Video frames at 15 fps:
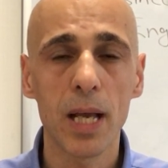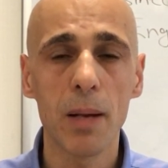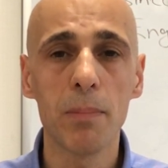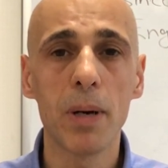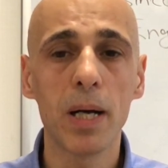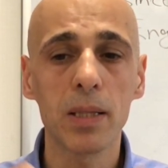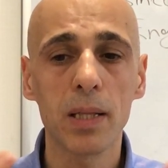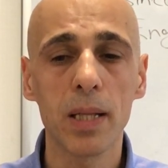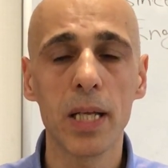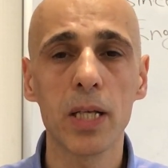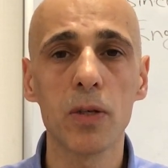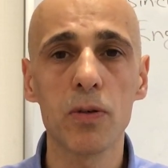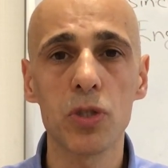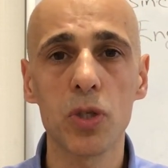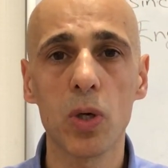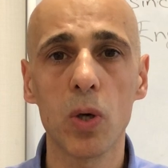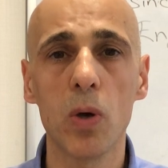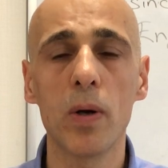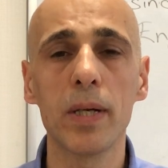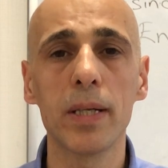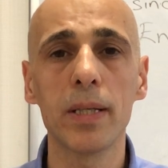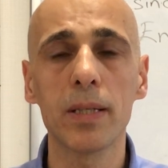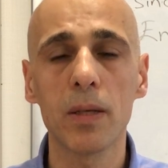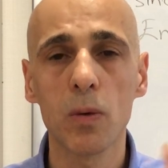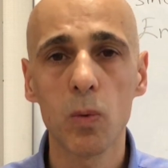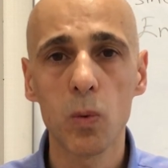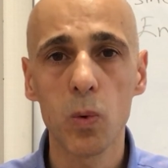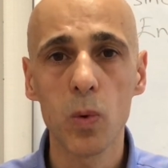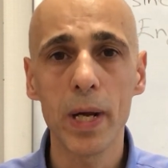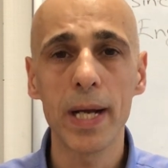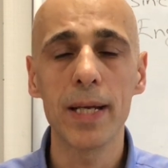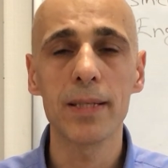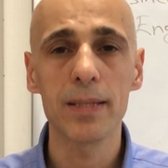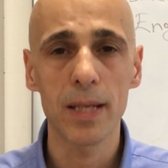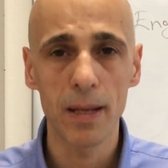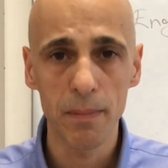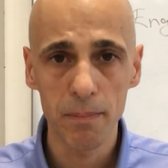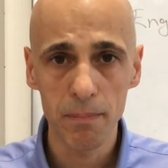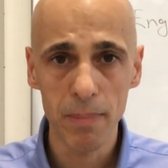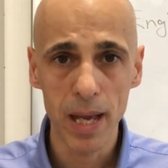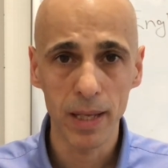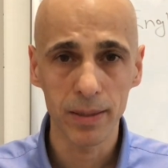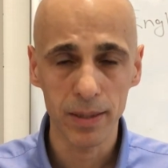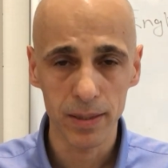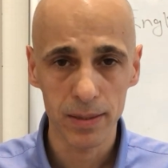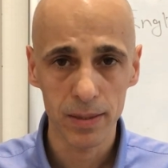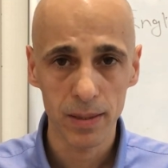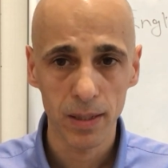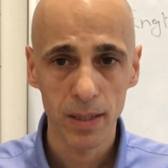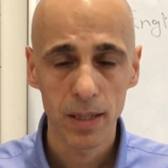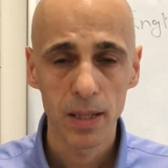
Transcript: about language learning ways and methods.